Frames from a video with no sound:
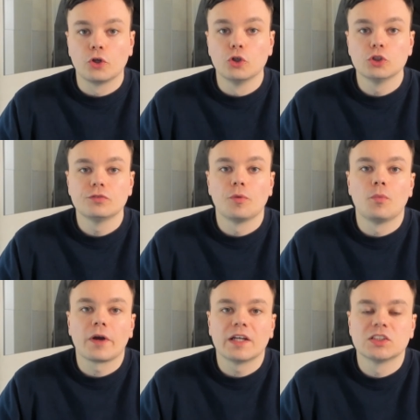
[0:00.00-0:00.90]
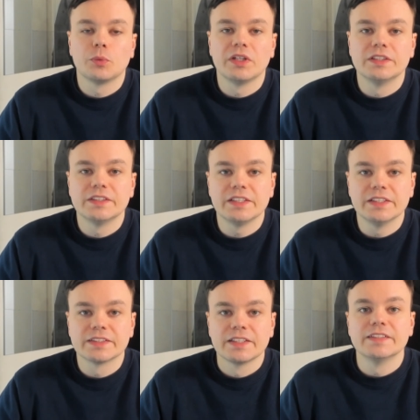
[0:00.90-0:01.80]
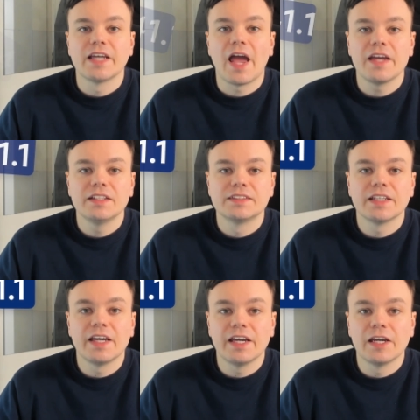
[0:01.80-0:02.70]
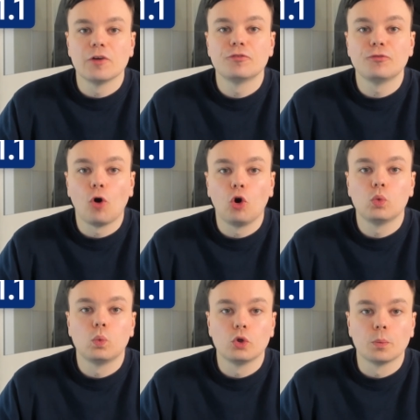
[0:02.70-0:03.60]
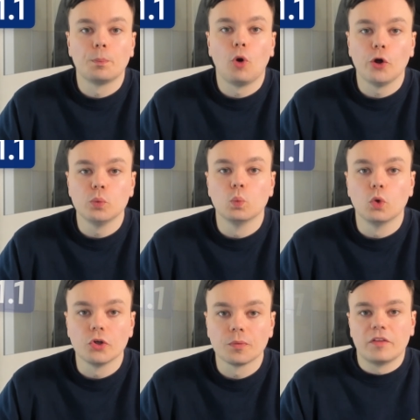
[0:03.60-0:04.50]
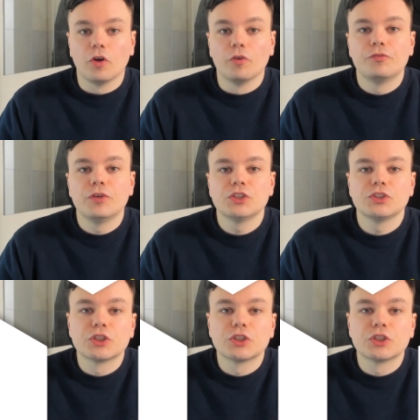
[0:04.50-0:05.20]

code for MOG antibody disease is 8A41.1, and the official